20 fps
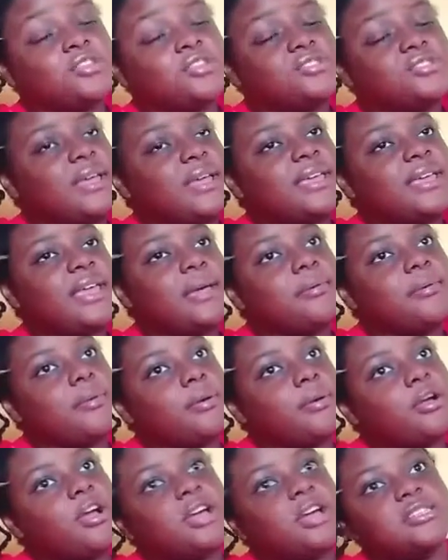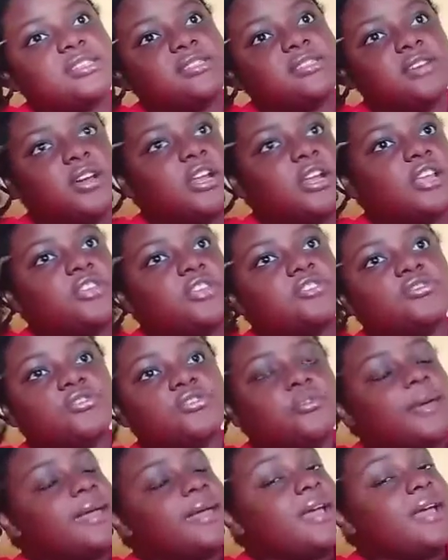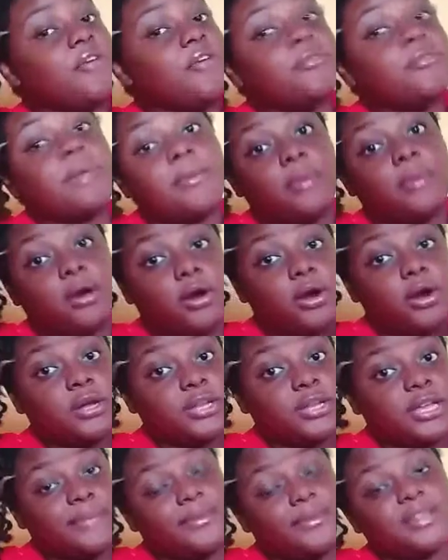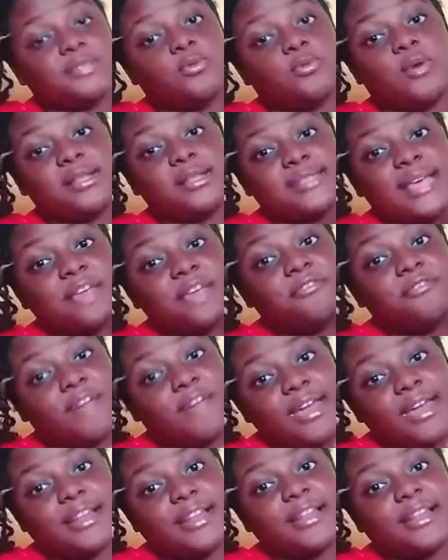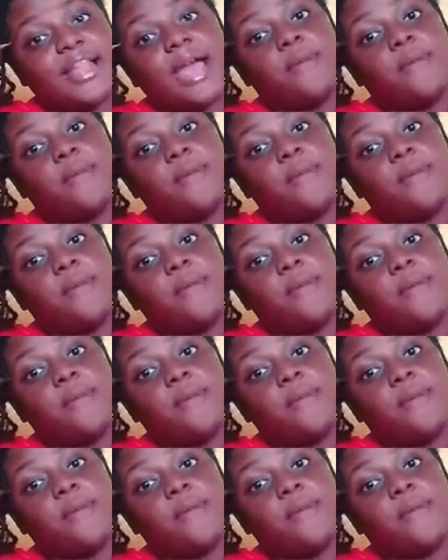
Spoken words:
So I came across this other YouTube, I can't remember her name, but once I find it,